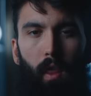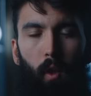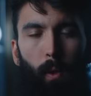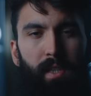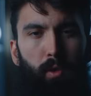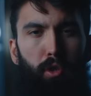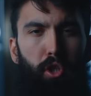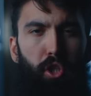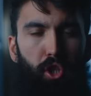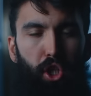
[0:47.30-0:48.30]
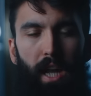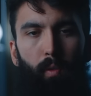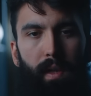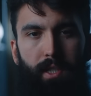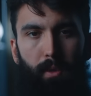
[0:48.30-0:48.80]
The research
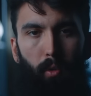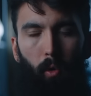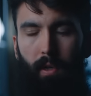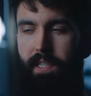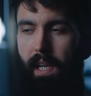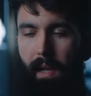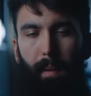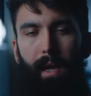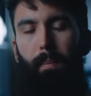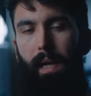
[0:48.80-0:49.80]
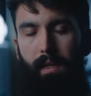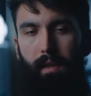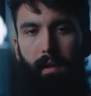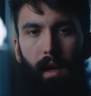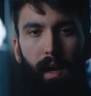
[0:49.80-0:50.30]
generally supports, in my
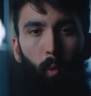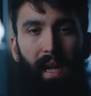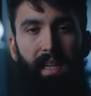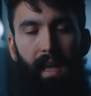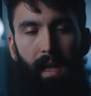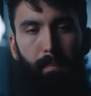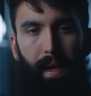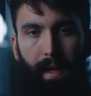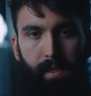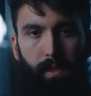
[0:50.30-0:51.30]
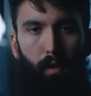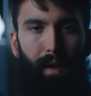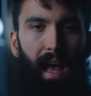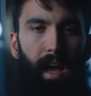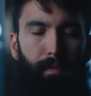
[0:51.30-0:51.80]
opinion, a weight gain pace
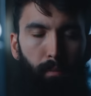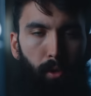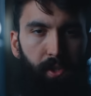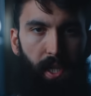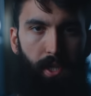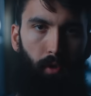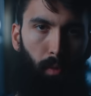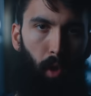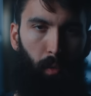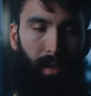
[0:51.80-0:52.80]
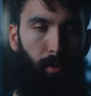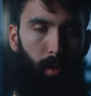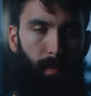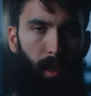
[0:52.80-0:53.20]
of 0.5% of your body weight per